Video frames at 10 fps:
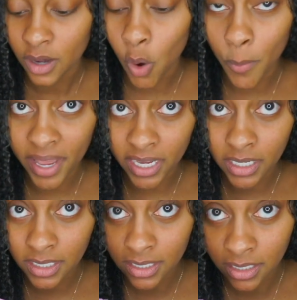
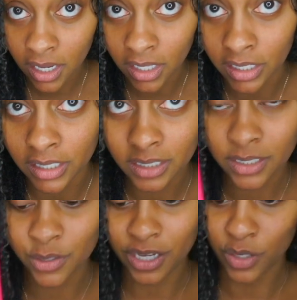opaque color.
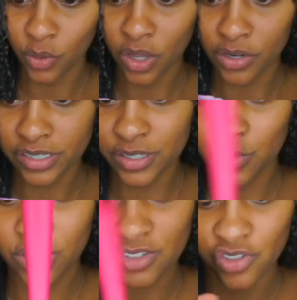You can no longer see
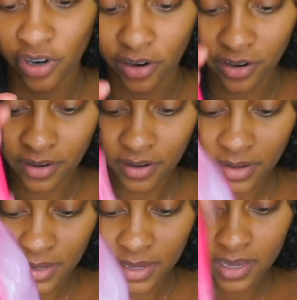through this jar,
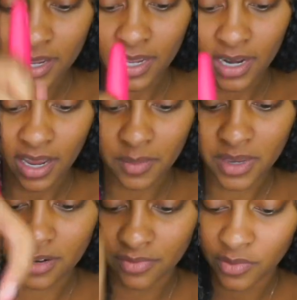and I am
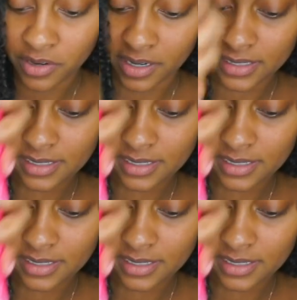here for it.